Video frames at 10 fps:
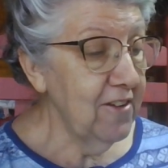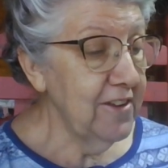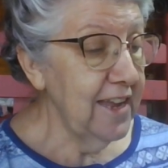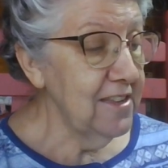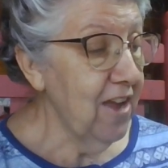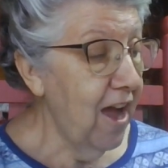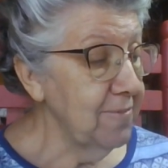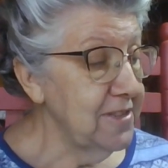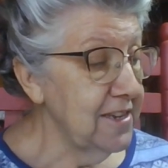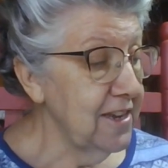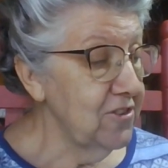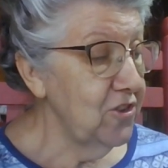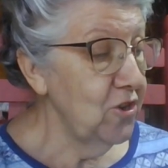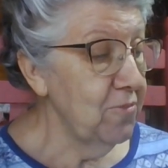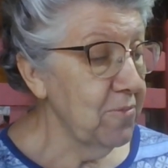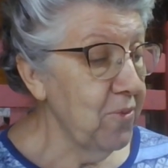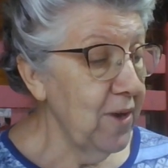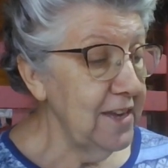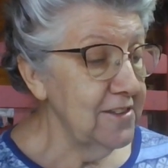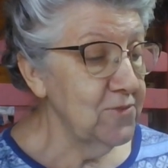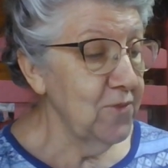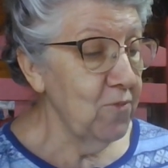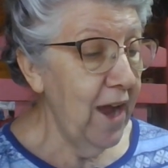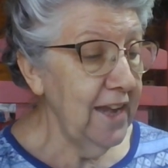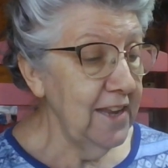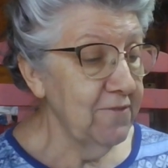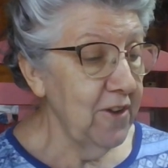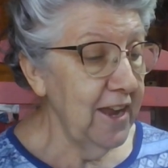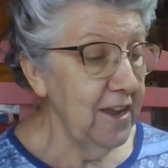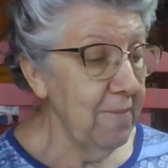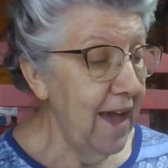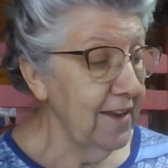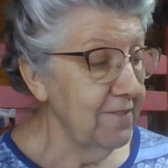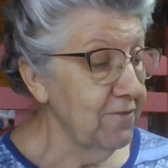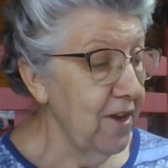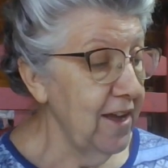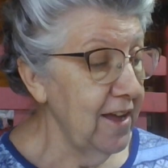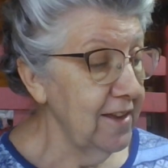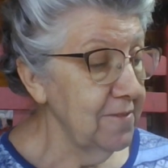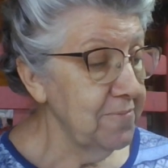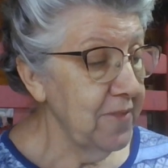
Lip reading: Dick Thompson and Hubert Prentice were waiting for him out in front.